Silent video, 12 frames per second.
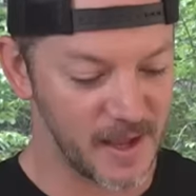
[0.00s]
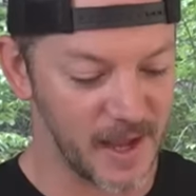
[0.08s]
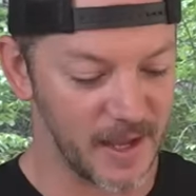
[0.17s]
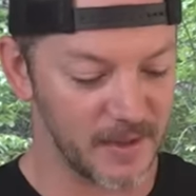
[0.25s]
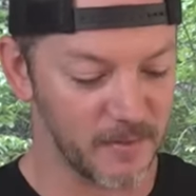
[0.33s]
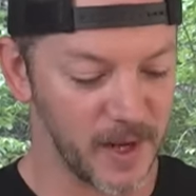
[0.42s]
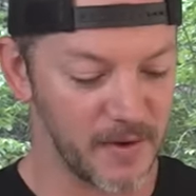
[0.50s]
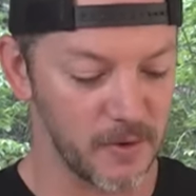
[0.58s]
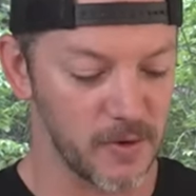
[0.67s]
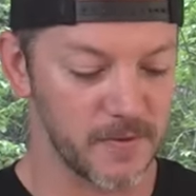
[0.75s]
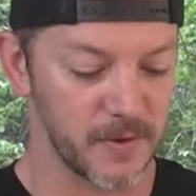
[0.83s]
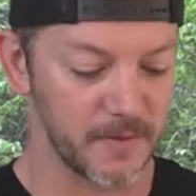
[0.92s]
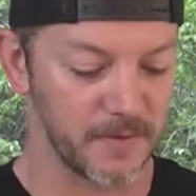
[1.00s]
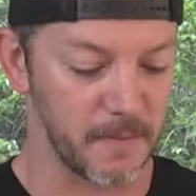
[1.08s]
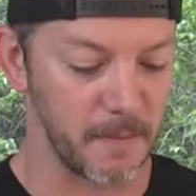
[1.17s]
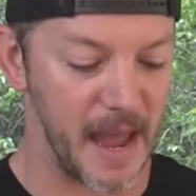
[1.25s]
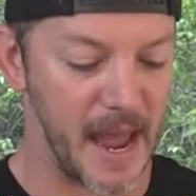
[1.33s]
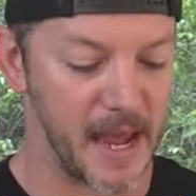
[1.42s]
And we have a review from
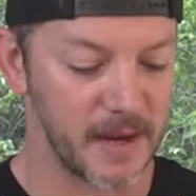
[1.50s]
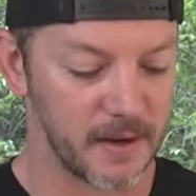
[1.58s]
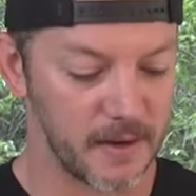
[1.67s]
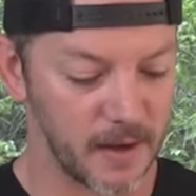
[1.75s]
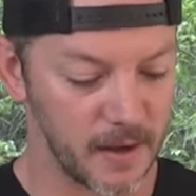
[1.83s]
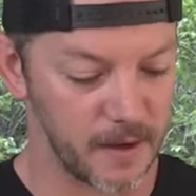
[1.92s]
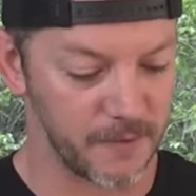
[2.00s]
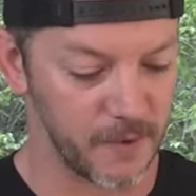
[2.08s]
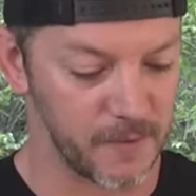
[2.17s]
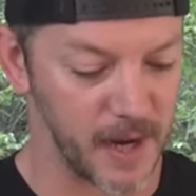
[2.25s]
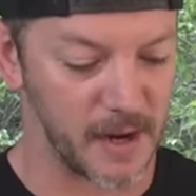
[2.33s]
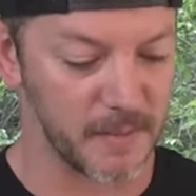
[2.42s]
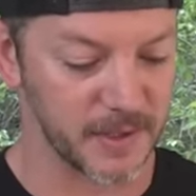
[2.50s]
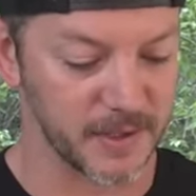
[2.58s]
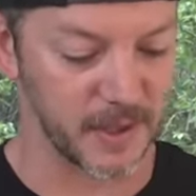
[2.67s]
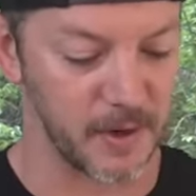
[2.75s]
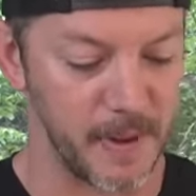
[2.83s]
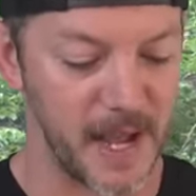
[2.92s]
Pat from 9 months
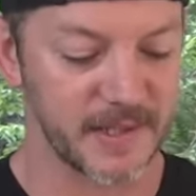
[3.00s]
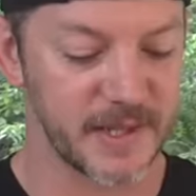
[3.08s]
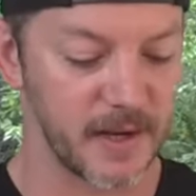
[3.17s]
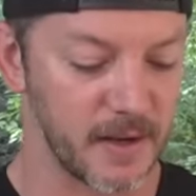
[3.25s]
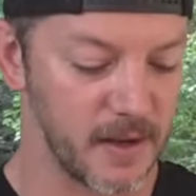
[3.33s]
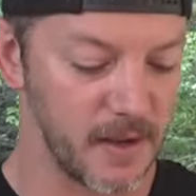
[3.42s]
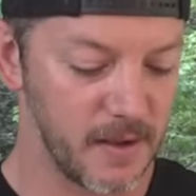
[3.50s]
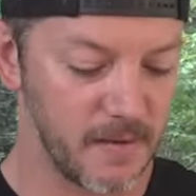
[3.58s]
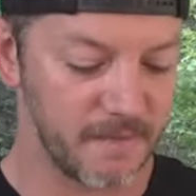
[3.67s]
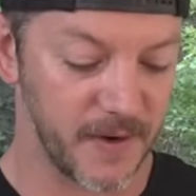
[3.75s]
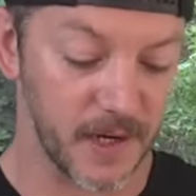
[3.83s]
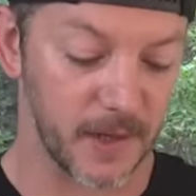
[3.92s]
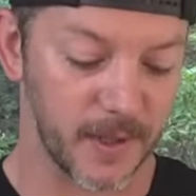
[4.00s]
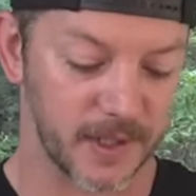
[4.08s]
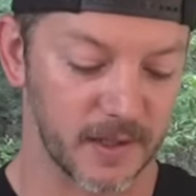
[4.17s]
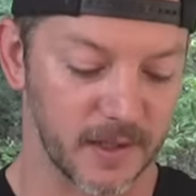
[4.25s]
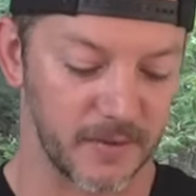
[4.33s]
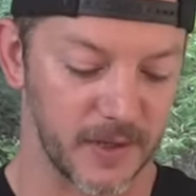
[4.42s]
ago. Pat said, very quick
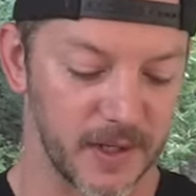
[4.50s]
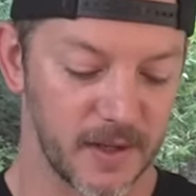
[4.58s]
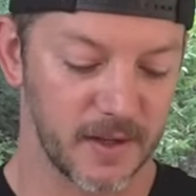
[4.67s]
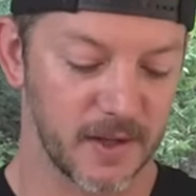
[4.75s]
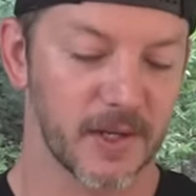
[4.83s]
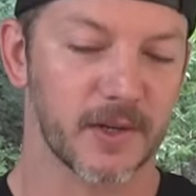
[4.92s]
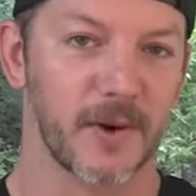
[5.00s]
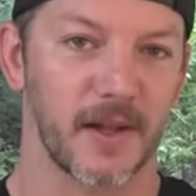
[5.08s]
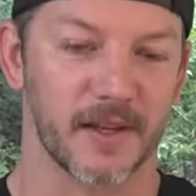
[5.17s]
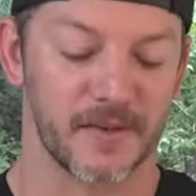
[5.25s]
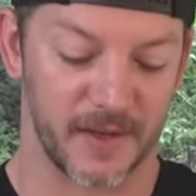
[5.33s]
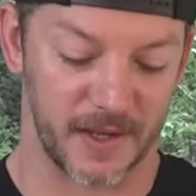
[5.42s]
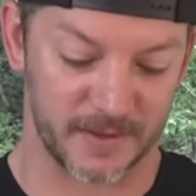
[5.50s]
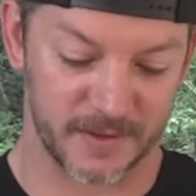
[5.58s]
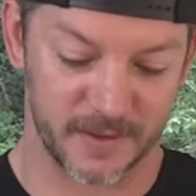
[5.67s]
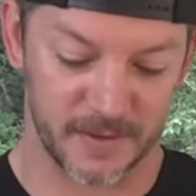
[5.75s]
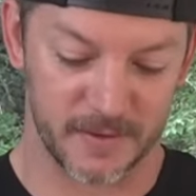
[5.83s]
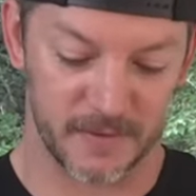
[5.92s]
delivery, good quality
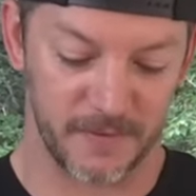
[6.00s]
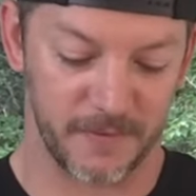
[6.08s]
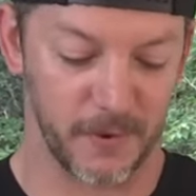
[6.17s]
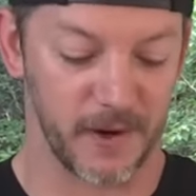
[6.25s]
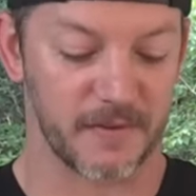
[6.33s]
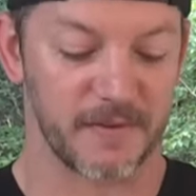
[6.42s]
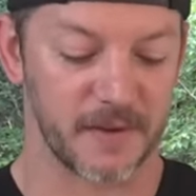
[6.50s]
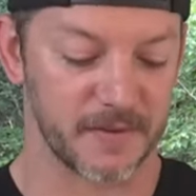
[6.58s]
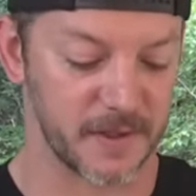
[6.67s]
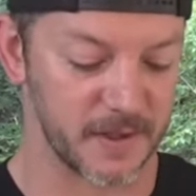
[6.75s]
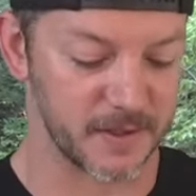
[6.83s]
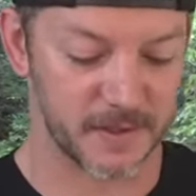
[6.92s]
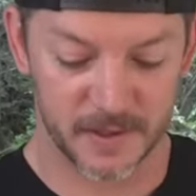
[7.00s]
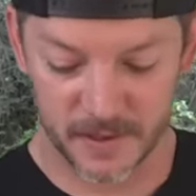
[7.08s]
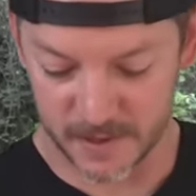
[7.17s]
vest. 4 out of 5 stars.